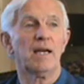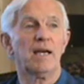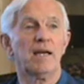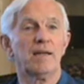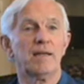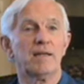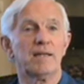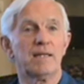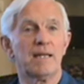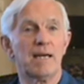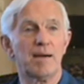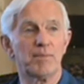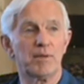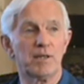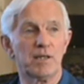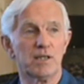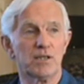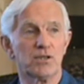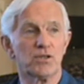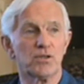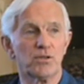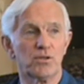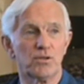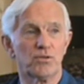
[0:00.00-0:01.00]
and
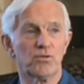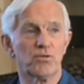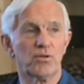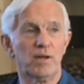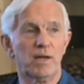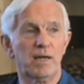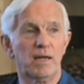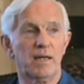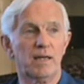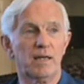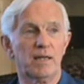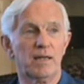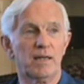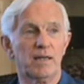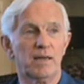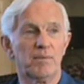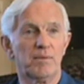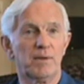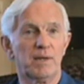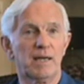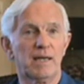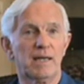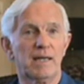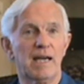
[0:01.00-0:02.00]
demolition trained,
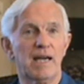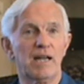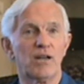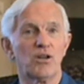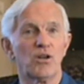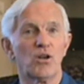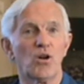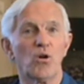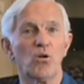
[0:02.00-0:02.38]
but I'd had